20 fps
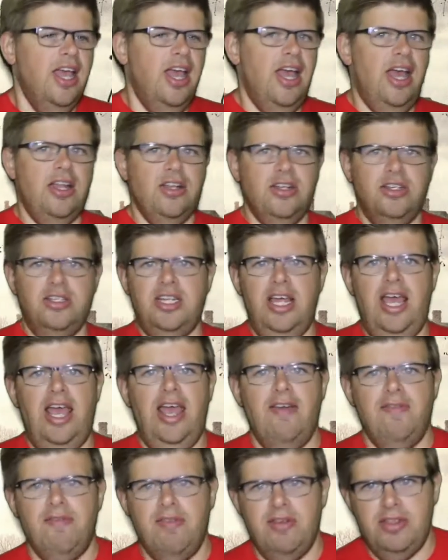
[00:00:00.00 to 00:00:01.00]
and just
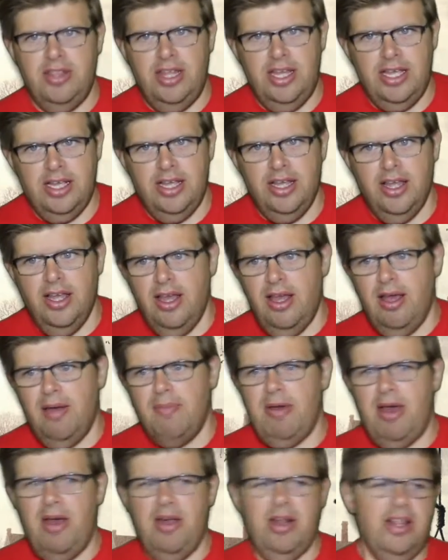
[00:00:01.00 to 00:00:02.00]
everything
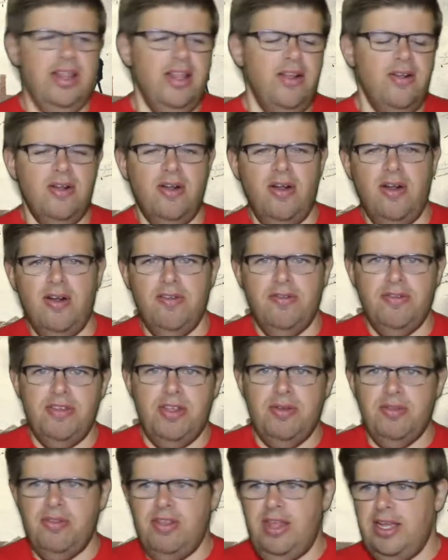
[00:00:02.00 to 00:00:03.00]
about it. There are a
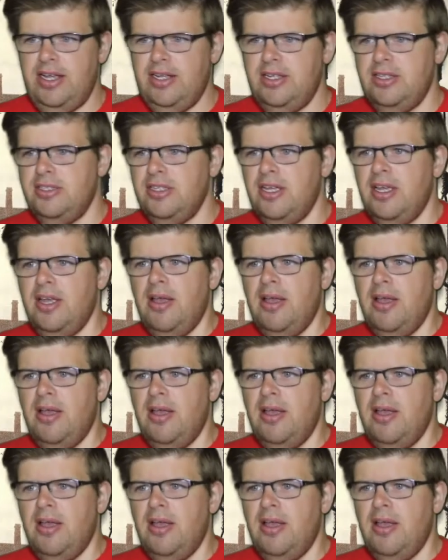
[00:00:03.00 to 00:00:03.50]
few things,